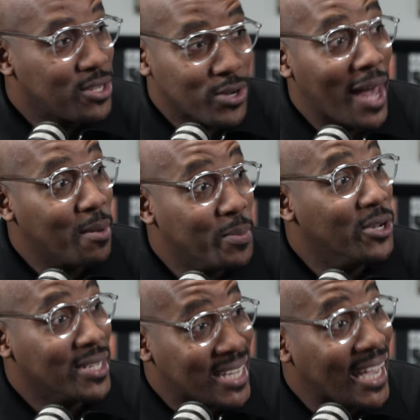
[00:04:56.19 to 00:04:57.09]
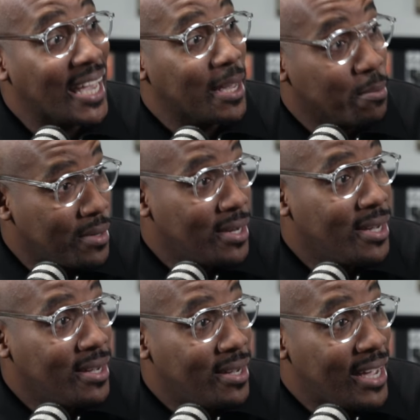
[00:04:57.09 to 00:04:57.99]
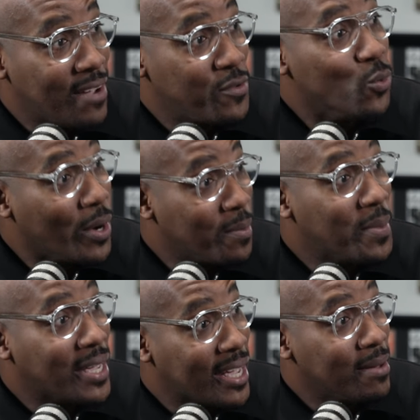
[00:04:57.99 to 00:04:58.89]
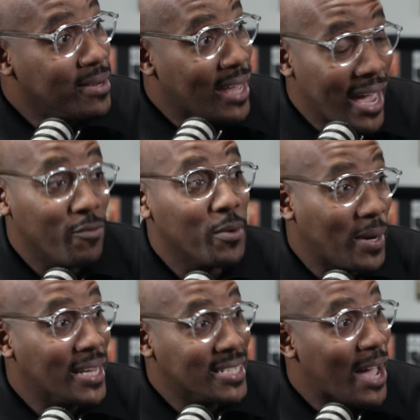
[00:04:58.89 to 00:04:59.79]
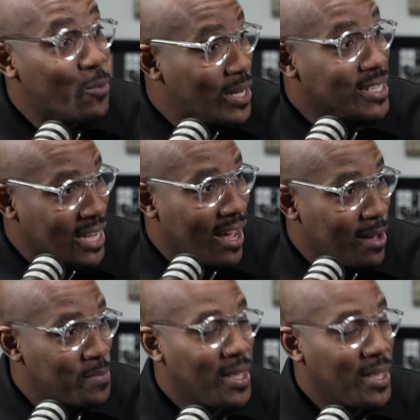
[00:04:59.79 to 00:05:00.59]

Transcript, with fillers: You got to build a team. Okay. if you want to be in every place at one time.